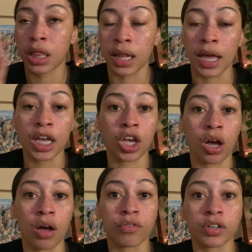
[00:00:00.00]
thank
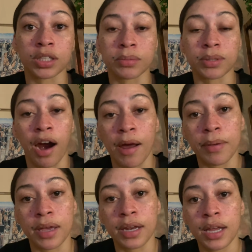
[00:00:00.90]
y'all for
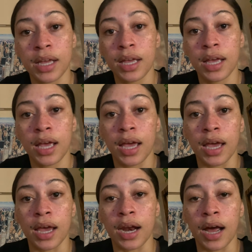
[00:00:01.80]
subscribing
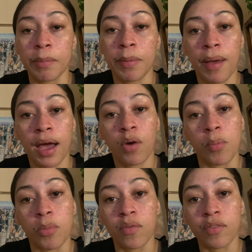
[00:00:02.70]
and I'll be back with
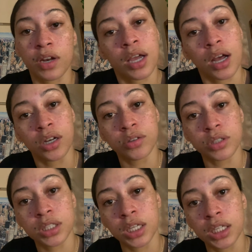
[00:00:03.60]
more
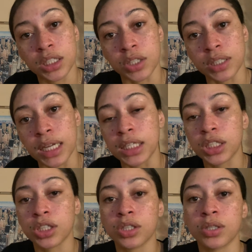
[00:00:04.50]
videos. So stay
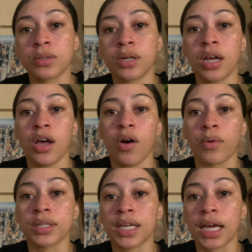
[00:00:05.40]
tuned.
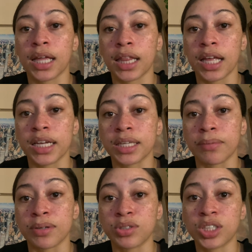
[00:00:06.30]
Once I get things in
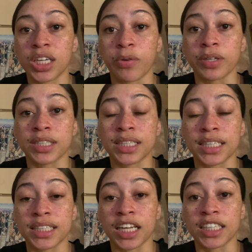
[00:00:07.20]
motion and once
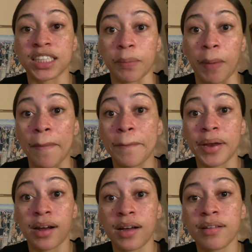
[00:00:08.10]
things get to popping
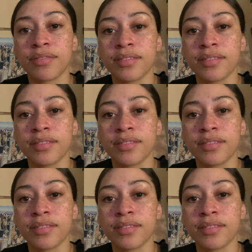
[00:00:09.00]
off,